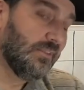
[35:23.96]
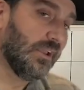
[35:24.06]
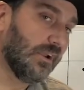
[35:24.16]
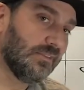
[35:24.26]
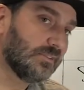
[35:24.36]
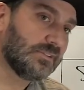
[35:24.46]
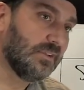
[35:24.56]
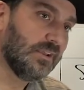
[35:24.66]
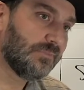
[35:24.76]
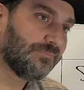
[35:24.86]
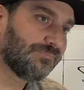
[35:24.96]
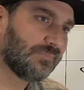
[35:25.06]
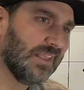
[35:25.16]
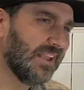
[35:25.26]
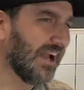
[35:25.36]
anything out of this today.
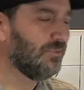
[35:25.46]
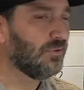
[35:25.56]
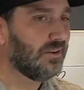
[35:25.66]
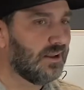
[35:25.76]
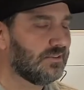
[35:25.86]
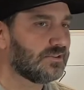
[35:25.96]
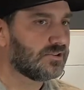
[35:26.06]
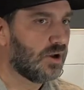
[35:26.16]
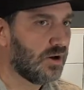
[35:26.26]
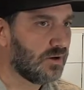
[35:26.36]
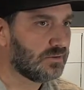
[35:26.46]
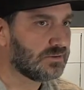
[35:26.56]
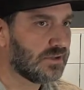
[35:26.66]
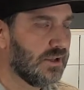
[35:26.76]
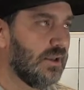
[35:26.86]
I didn't really like the
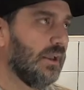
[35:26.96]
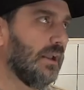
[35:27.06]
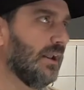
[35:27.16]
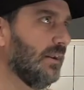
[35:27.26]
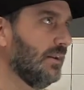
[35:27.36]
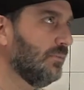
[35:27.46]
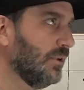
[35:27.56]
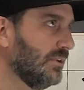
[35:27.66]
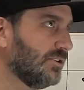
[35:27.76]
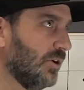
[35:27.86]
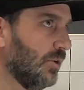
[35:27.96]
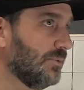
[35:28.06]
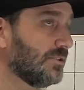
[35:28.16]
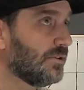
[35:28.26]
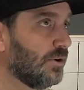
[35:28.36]
songs, and I didn't really show up
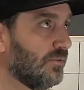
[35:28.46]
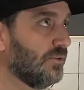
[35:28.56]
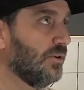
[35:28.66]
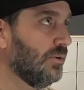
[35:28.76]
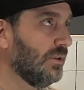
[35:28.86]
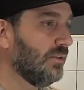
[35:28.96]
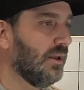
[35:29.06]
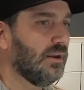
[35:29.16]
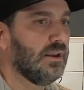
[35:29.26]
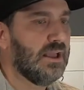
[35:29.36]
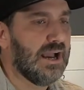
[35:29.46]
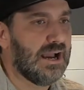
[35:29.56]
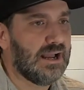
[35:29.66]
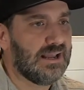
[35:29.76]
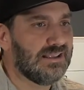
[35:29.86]
to serve or do anything.
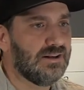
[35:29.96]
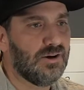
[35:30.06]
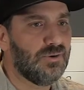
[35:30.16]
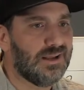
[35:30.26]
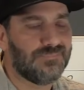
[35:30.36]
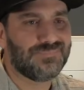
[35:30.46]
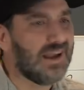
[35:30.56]
It